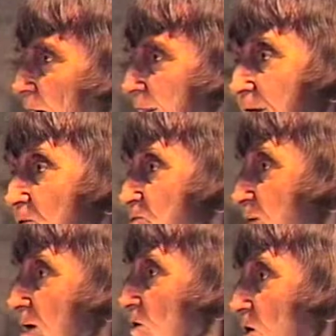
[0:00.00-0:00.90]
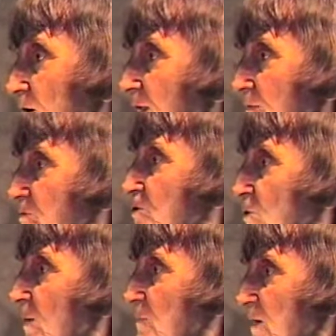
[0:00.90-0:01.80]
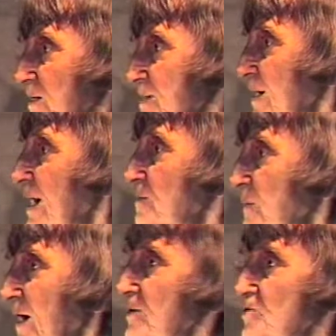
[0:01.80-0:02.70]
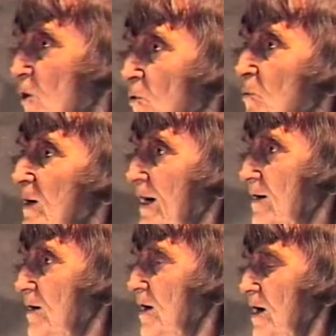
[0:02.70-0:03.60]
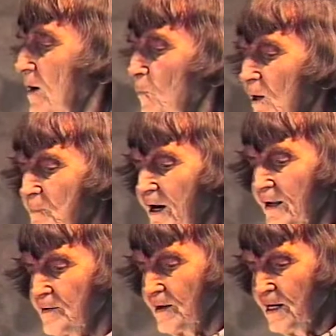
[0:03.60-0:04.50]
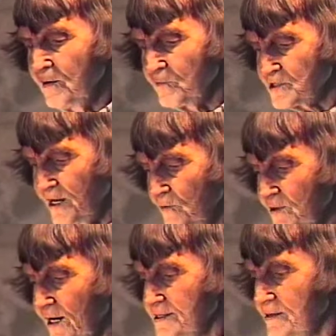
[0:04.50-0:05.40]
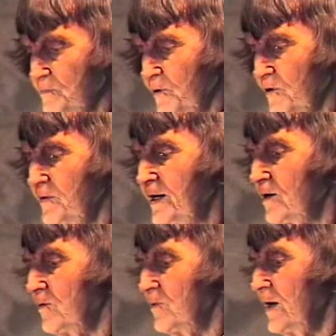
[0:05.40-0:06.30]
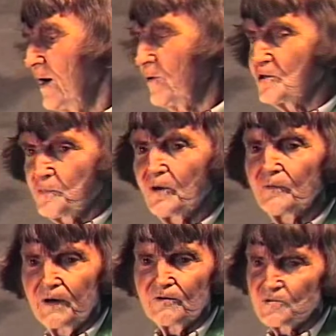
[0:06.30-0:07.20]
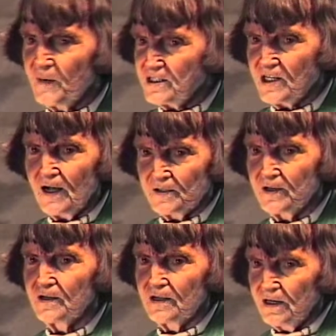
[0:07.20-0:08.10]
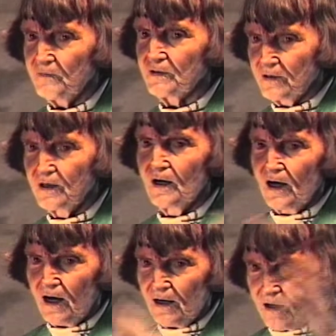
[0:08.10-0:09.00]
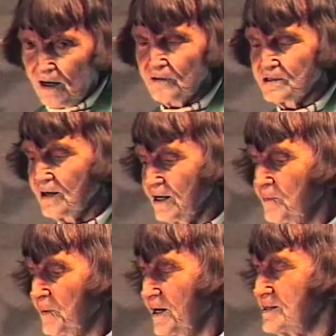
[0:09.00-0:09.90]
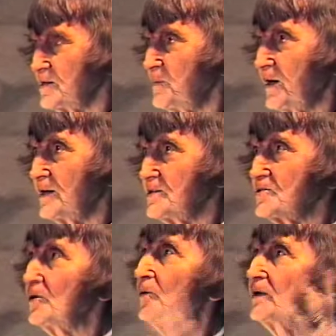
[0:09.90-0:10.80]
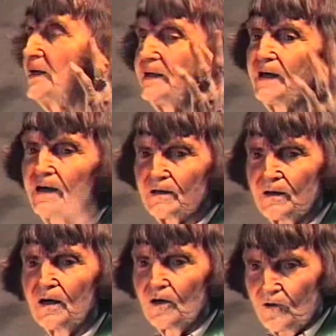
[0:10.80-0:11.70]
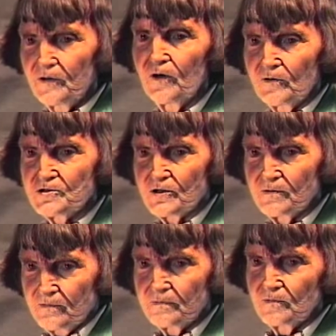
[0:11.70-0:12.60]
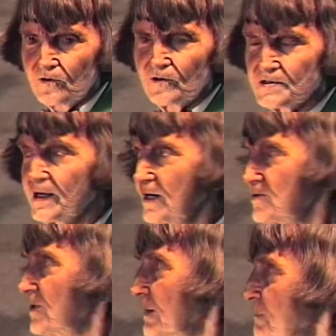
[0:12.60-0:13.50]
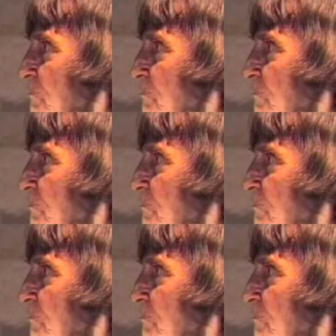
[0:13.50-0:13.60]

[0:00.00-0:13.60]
And they don't stay long enough to do it because they get better so quick. One man, he would stay with us in Puerto Rico because Puerto Rico is much healthier than even uh, out, other places because it's so clean air on the ocean, of course, naturally.